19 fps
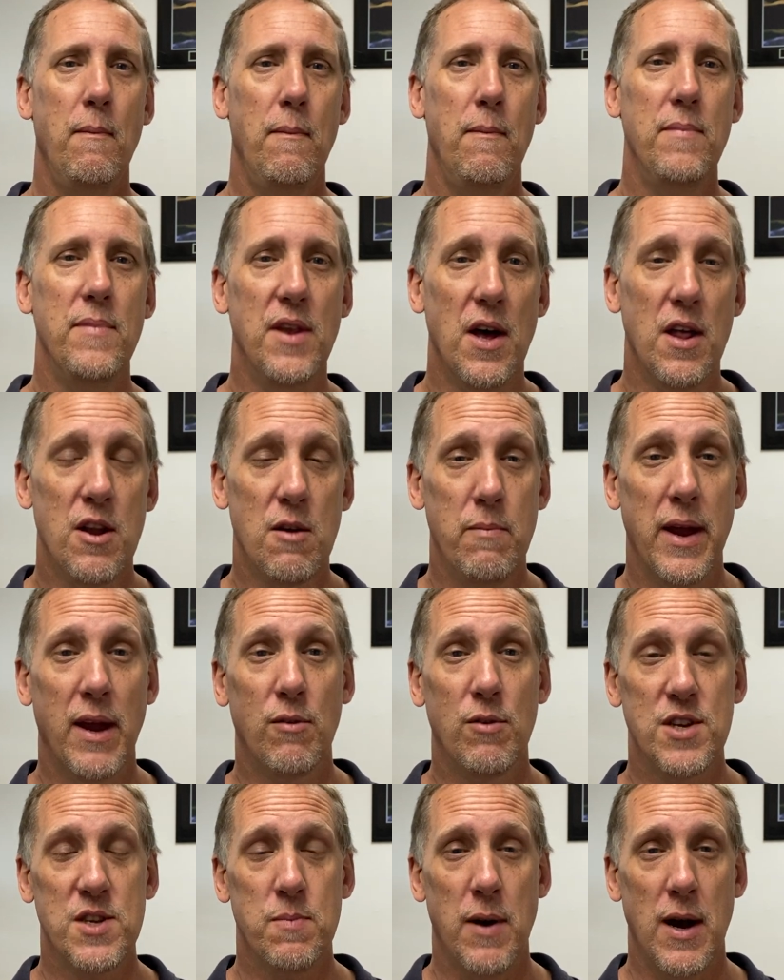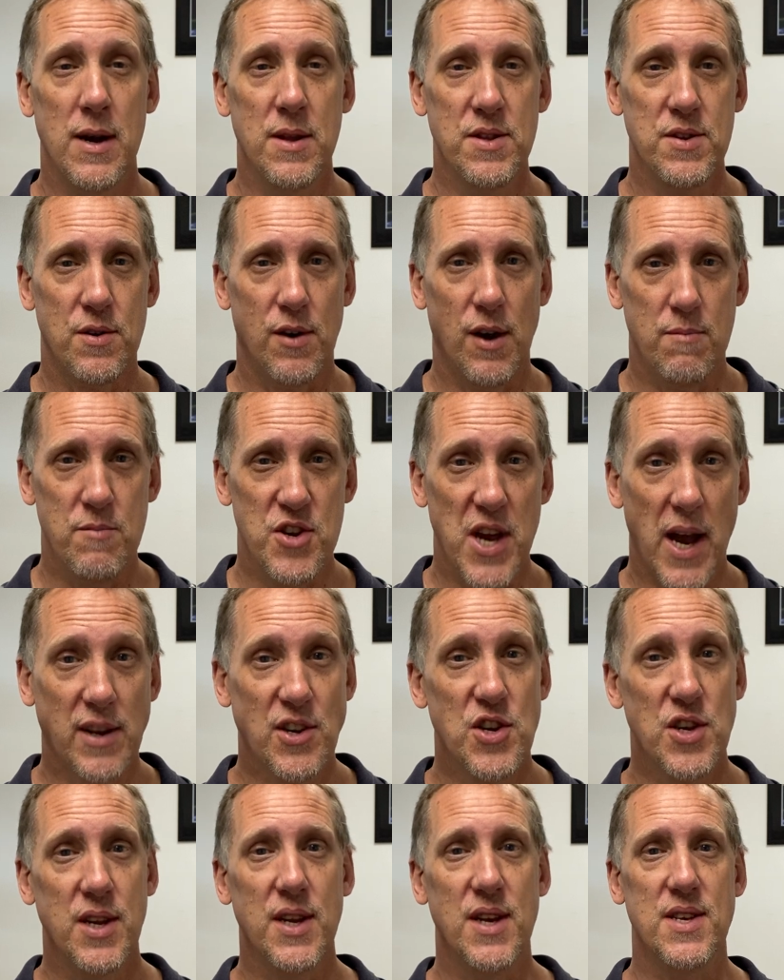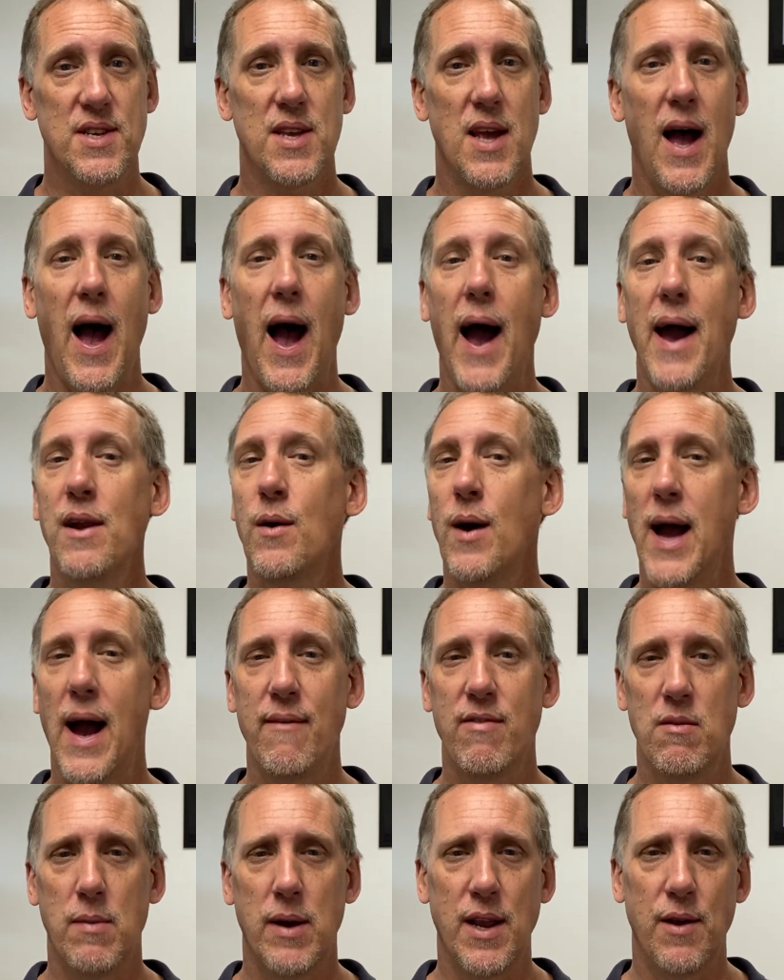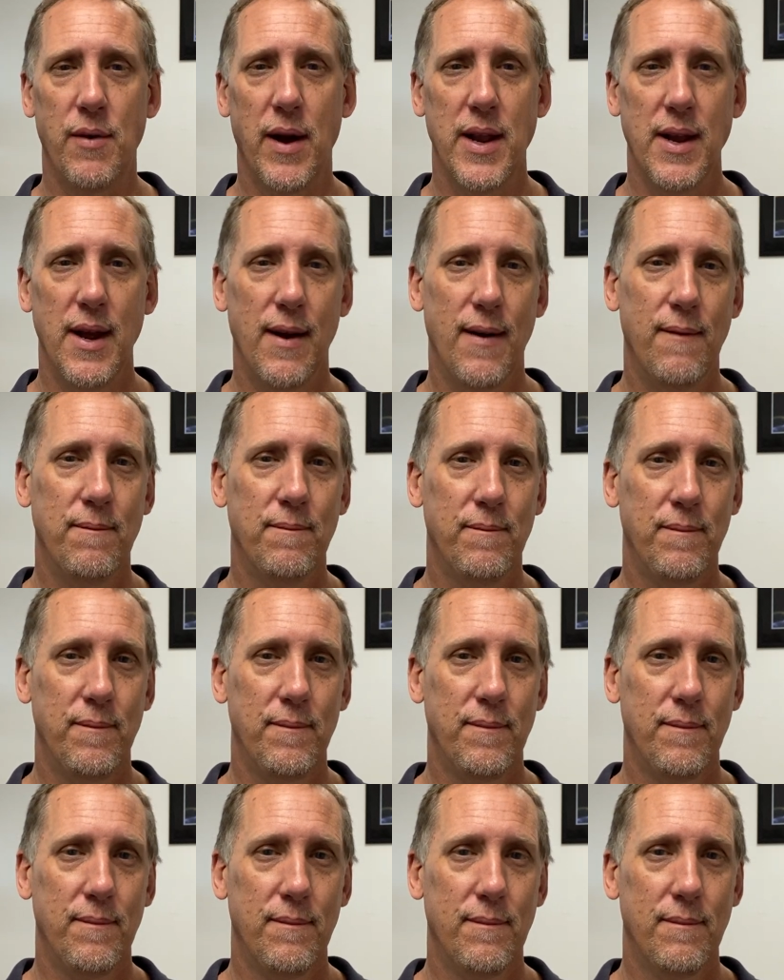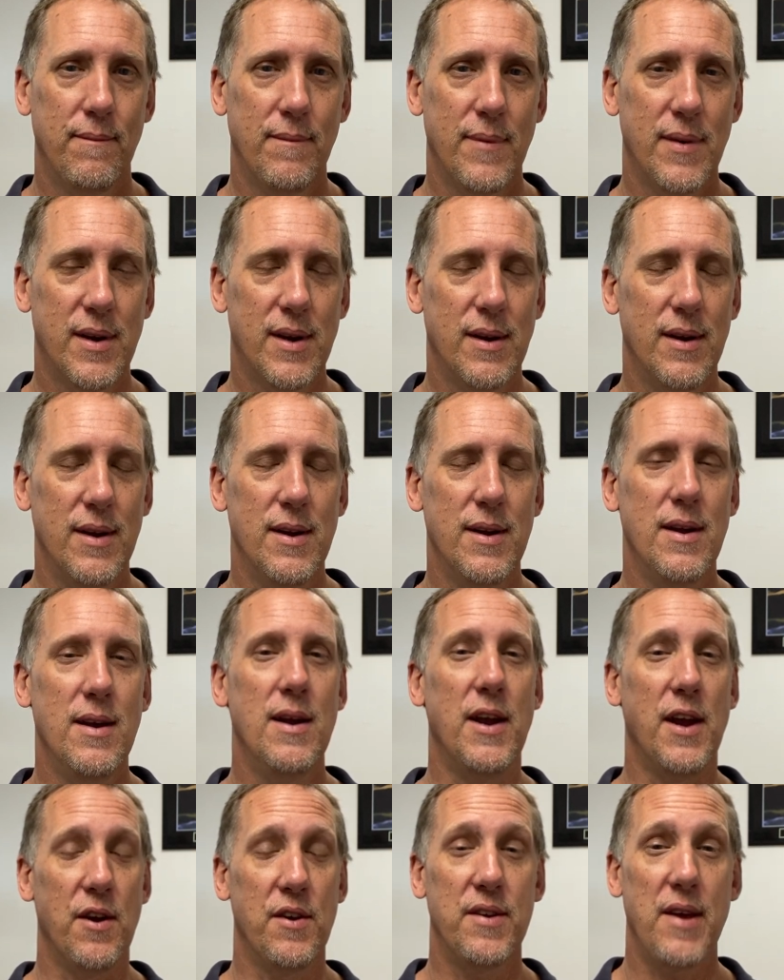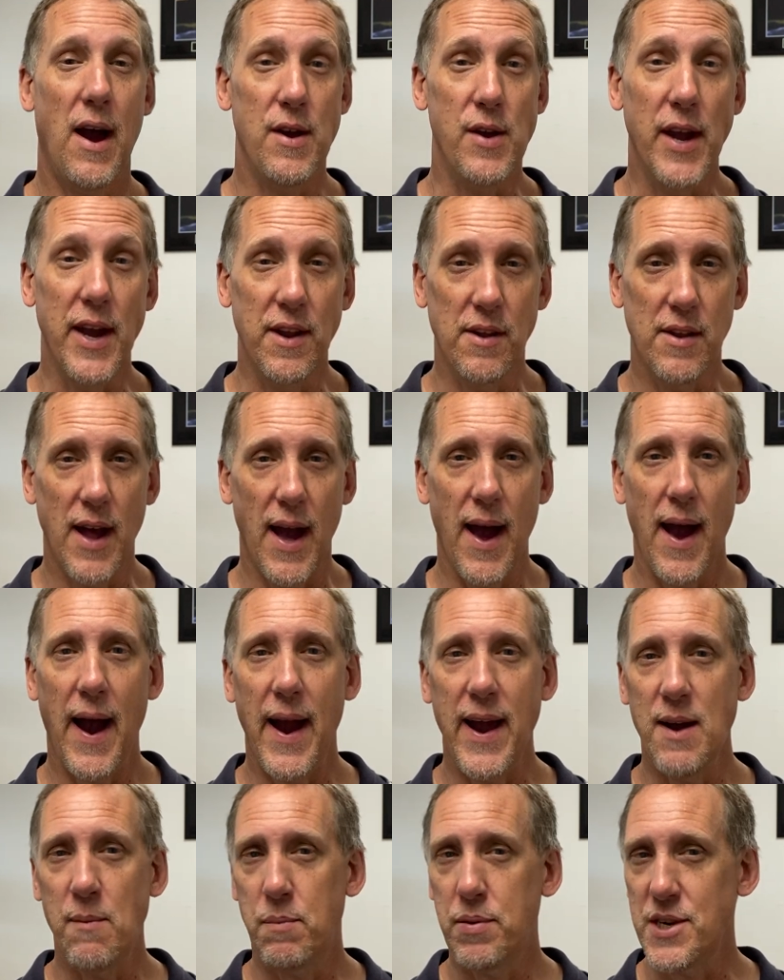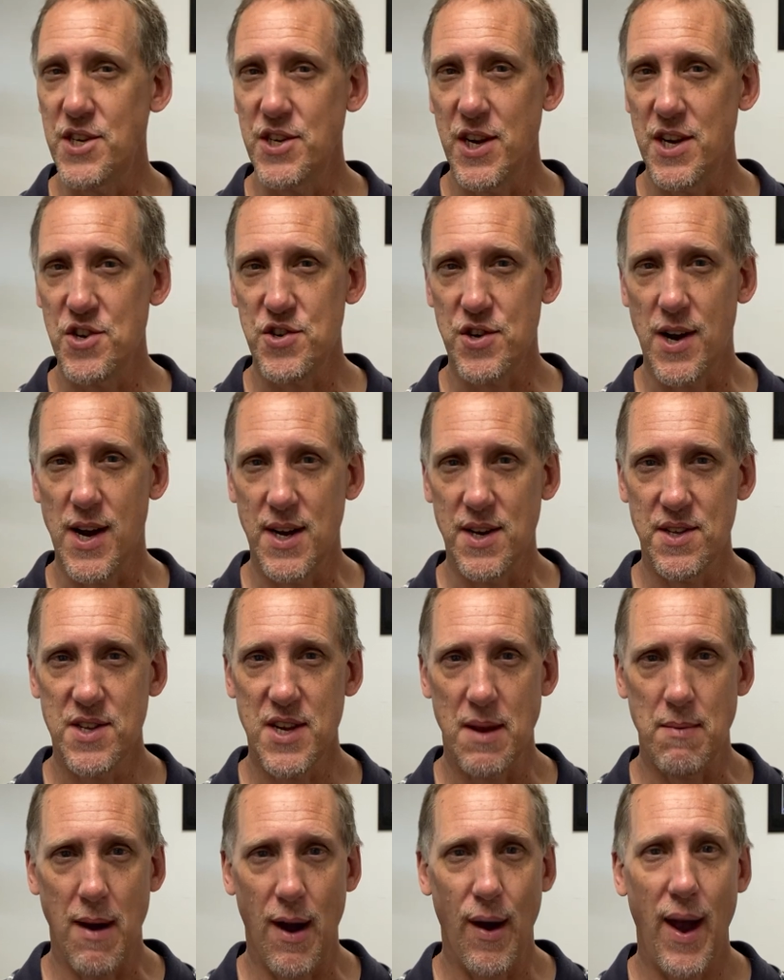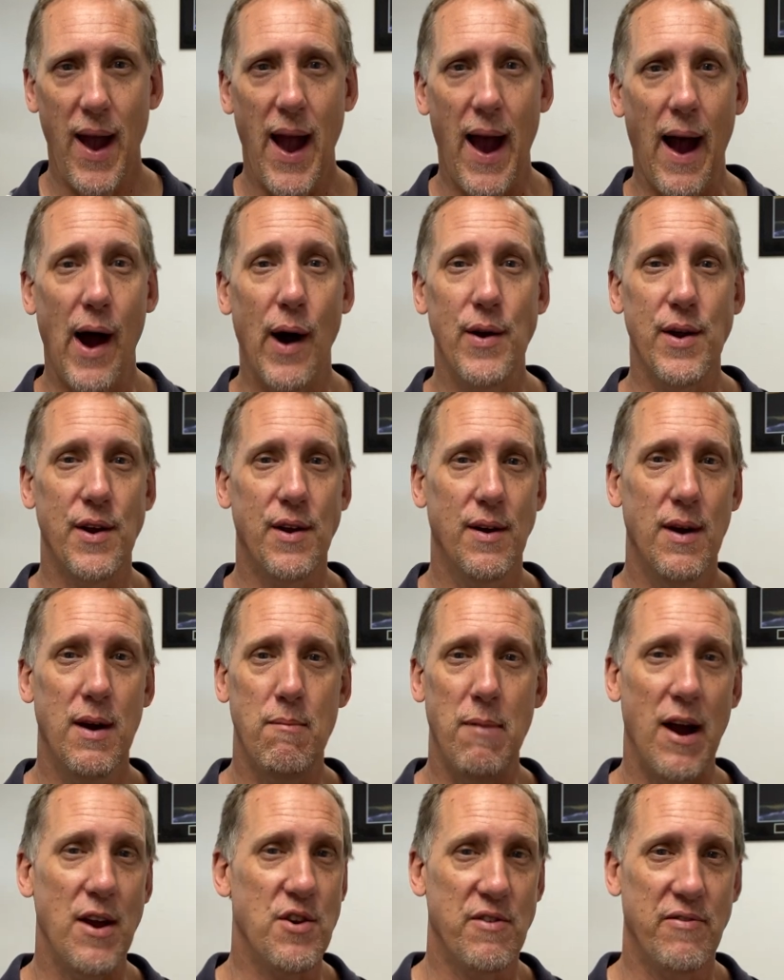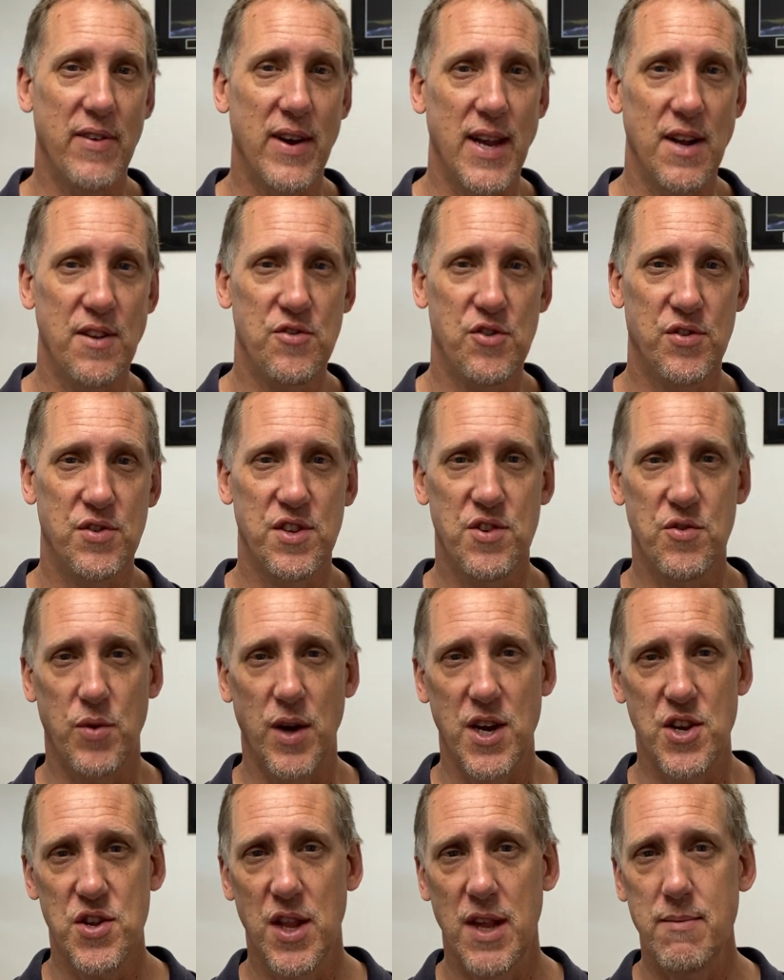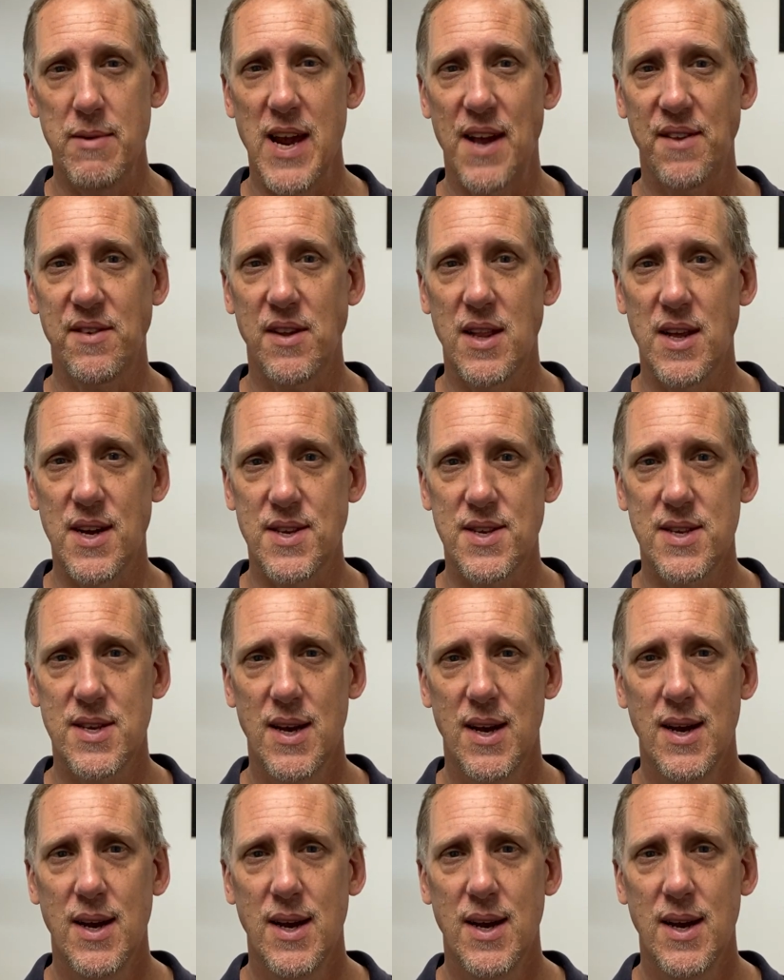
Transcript: Another big response or objection is, I don't have the money right now. Here's how you handle that. I appreciate your honesty about your financial situation. Let me ask you this.